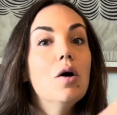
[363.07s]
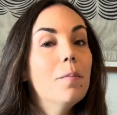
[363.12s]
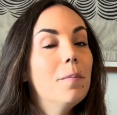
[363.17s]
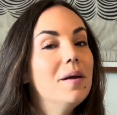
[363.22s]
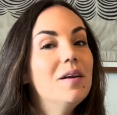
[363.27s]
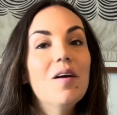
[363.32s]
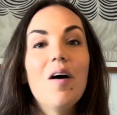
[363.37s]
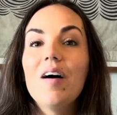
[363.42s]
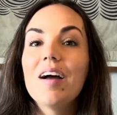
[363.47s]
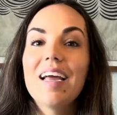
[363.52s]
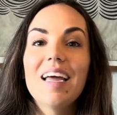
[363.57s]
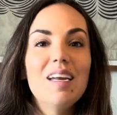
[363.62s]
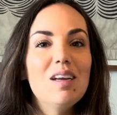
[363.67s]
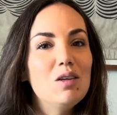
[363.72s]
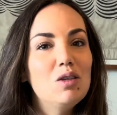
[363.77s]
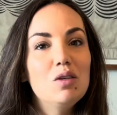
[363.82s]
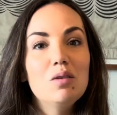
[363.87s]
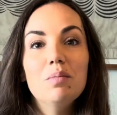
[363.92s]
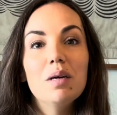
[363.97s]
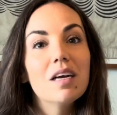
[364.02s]
but not getting
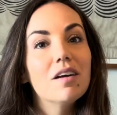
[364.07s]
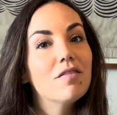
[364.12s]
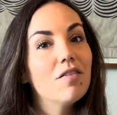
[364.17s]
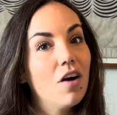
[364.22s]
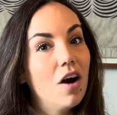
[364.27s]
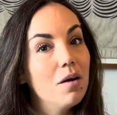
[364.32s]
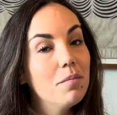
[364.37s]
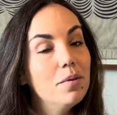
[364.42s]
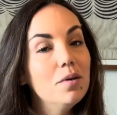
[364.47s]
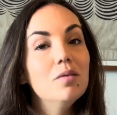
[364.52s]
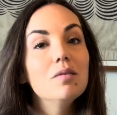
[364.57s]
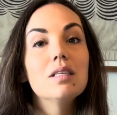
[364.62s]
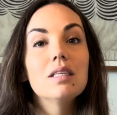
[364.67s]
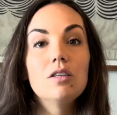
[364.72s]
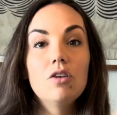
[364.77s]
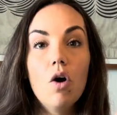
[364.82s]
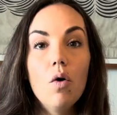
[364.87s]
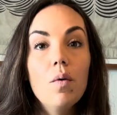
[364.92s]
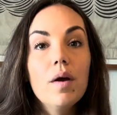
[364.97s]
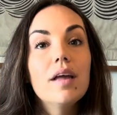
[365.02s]
too big for our boots,
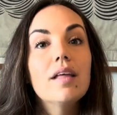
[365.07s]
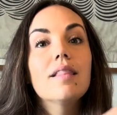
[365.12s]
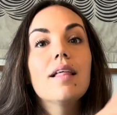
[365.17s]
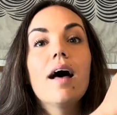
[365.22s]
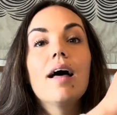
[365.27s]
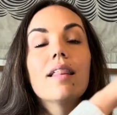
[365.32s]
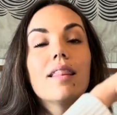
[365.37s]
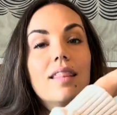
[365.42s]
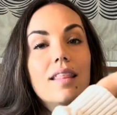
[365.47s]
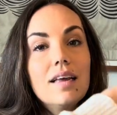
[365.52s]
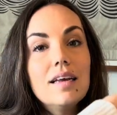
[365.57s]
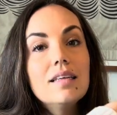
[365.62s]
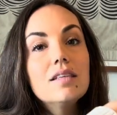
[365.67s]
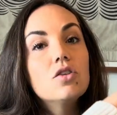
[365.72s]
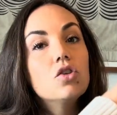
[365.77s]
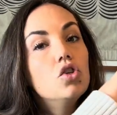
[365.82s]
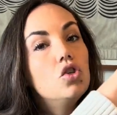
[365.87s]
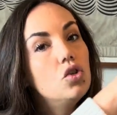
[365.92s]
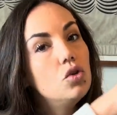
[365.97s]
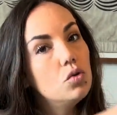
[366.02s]
knowing that things
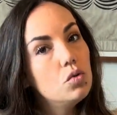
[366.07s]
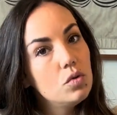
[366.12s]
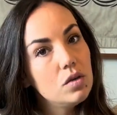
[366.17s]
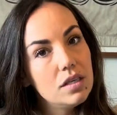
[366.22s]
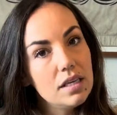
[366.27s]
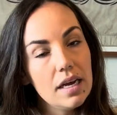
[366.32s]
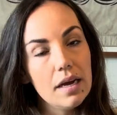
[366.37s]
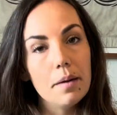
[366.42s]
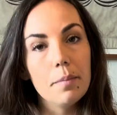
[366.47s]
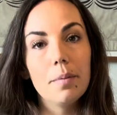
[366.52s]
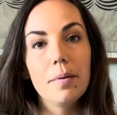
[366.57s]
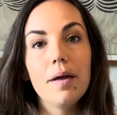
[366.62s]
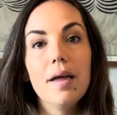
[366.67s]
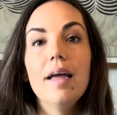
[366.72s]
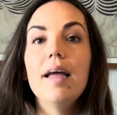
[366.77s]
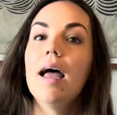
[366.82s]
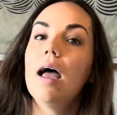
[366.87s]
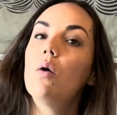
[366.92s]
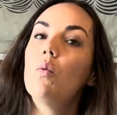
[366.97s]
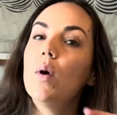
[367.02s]
do dip.
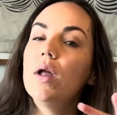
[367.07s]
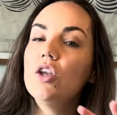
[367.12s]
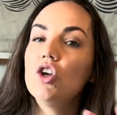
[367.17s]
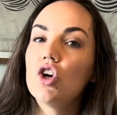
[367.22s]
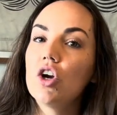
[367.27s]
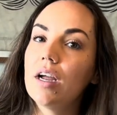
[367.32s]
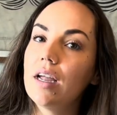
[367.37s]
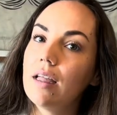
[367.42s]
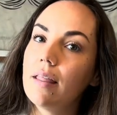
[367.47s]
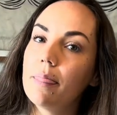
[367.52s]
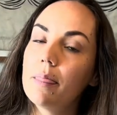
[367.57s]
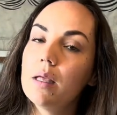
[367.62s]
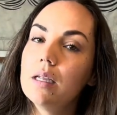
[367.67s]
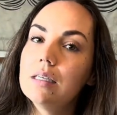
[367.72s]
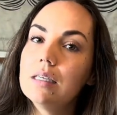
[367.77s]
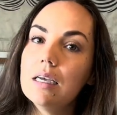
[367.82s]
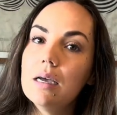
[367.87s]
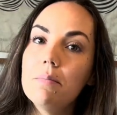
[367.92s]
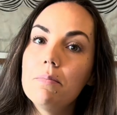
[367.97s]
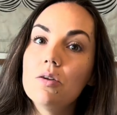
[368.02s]
And when you're in the
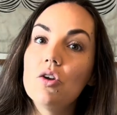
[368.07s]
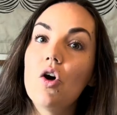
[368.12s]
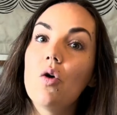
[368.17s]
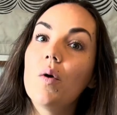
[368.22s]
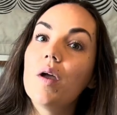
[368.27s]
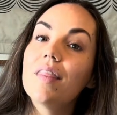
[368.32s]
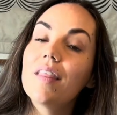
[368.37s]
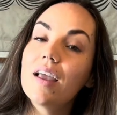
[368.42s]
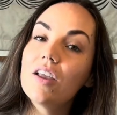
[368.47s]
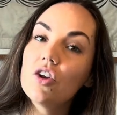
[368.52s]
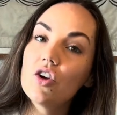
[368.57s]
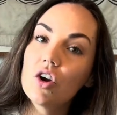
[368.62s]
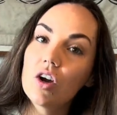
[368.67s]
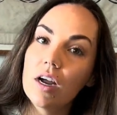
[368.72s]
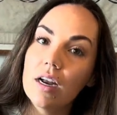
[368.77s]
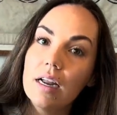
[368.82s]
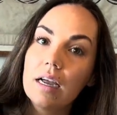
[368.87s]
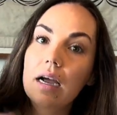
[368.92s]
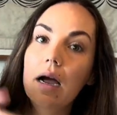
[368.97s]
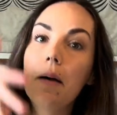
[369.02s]
dip, knowing that you're
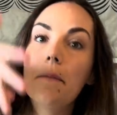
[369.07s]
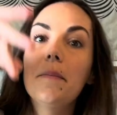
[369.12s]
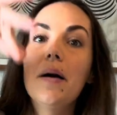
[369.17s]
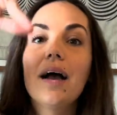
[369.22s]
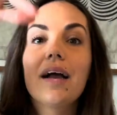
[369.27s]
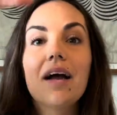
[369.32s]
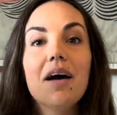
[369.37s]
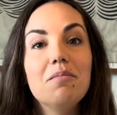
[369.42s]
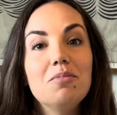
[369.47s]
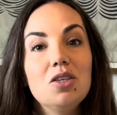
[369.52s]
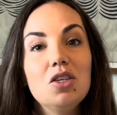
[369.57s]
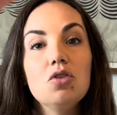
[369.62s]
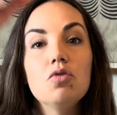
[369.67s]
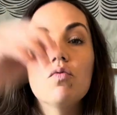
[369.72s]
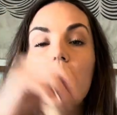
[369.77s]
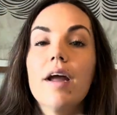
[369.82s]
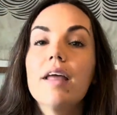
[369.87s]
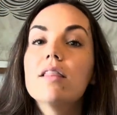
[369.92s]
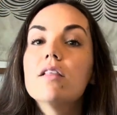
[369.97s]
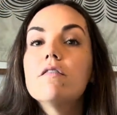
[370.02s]
going to come back up too,
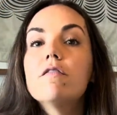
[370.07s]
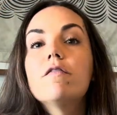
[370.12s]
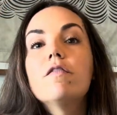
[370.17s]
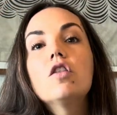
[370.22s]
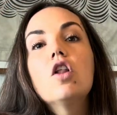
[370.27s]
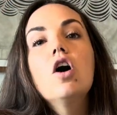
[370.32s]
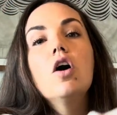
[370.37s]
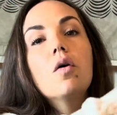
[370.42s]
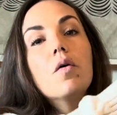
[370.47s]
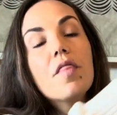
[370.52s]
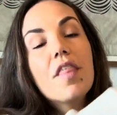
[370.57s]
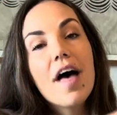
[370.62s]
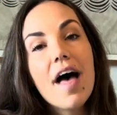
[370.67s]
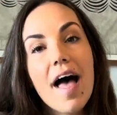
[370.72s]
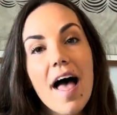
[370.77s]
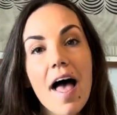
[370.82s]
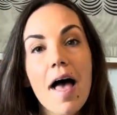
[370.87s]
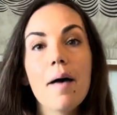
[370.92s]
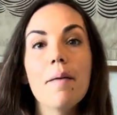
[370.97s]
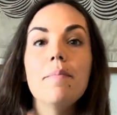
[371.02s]
right? The flow, the
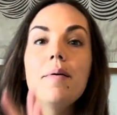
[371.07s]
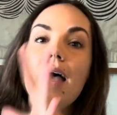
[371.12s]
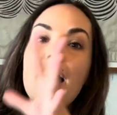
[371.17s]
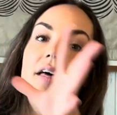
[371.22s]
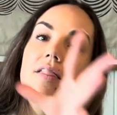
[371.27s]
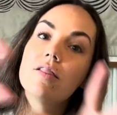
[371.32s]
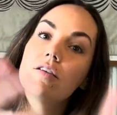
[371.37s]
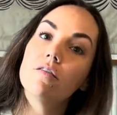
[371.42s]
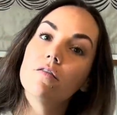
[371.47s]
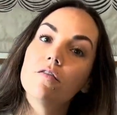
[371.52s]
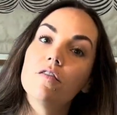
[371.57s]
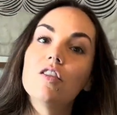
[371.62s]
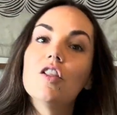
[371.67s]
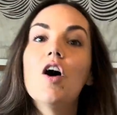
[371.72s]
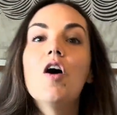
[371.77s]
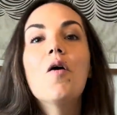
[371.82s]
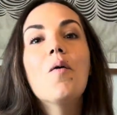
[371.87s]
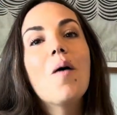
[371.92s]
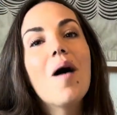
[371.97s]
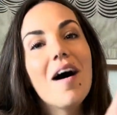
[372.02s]
ebb and the
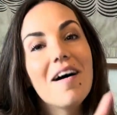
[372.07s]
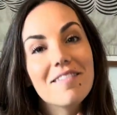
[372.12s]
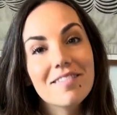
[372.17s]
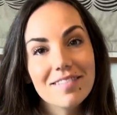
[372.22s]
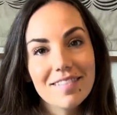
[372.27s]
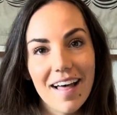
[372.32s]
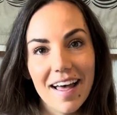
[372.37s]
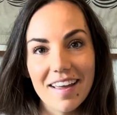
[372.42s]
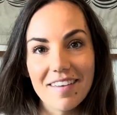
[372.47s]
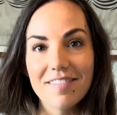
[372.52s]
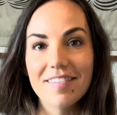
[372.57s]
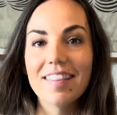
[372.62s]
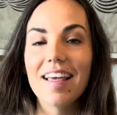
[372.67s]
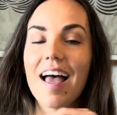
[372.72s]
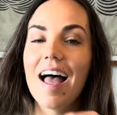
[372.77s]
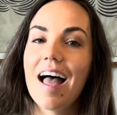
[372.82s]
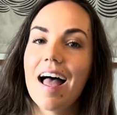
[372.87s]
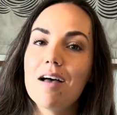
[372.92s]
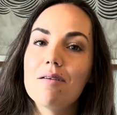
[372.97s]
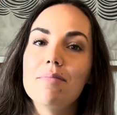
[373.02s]
flow of life, the
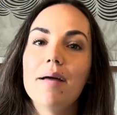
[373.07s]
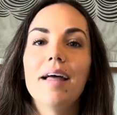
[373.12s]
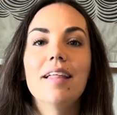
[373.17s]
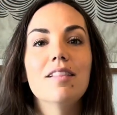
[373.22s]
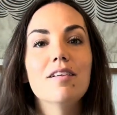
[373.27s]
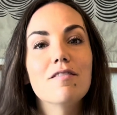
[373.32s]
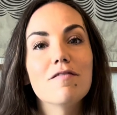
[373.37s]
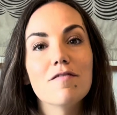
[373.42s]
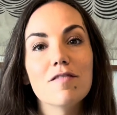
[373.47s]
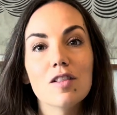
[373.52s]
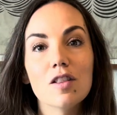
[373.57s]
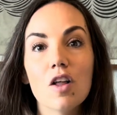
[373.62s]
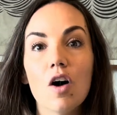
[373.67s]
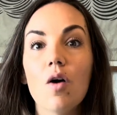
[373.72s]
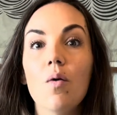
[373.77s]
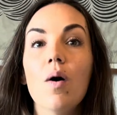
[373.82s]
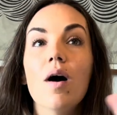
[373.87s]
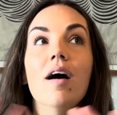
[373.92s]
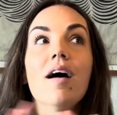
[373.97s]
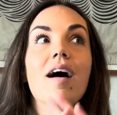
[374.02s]
ebb and the
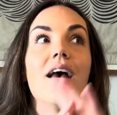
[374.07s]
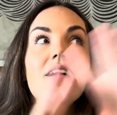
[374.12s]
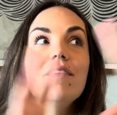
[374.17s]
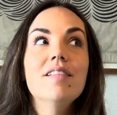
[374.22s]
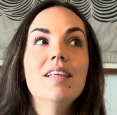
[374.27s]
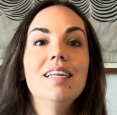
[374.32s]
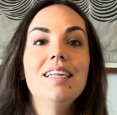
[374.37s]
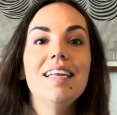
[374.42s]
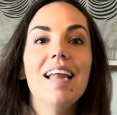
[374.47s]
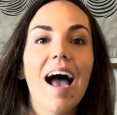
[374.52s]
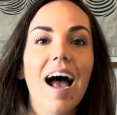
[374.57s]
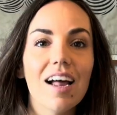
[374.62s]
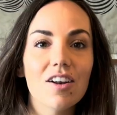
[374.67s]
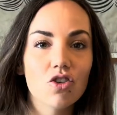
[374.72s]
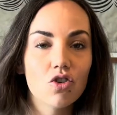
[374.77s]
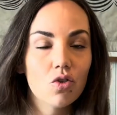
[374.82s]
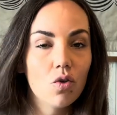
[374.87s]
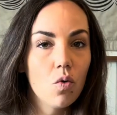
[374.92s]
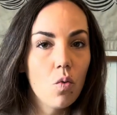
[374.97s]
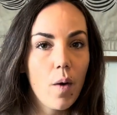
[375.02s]
flow of the
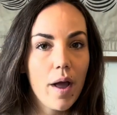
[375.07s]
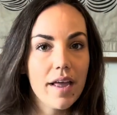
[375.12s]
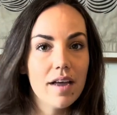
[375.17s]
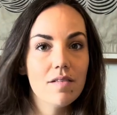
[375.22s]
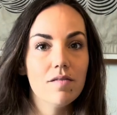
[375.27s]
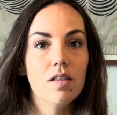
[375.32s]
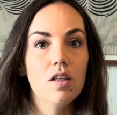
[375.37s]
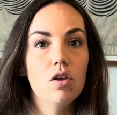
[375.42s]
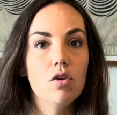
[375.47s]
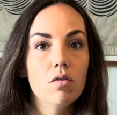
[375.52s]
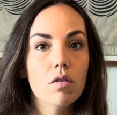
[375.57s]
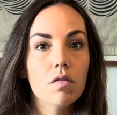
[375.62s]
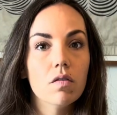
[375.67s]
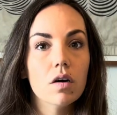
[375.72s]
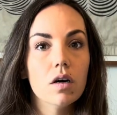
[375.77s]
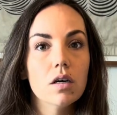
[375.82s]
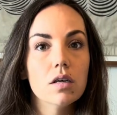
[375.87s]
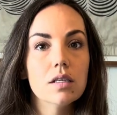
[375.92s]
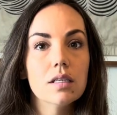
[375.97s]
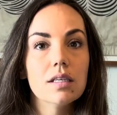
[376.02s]
natural way of the
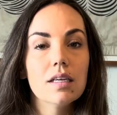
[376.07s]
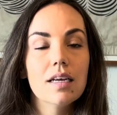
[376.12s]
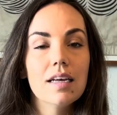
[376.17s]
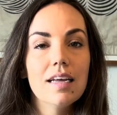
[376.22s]
universe.